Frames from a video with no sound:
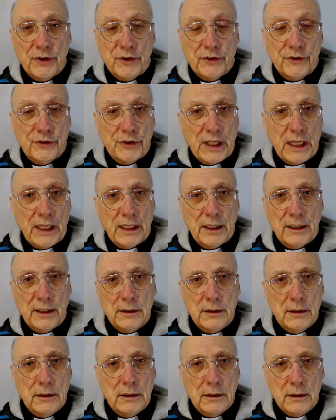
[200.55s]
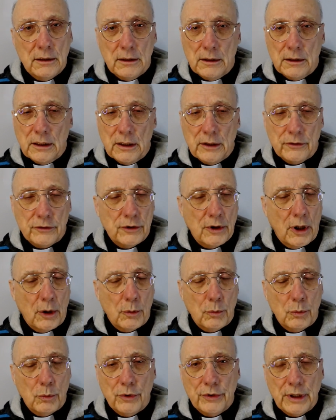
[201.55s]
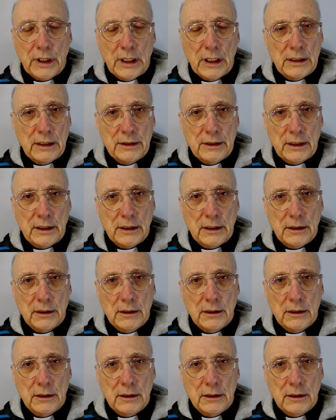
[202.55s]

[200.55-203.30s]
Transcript: sand, it's not worth anything.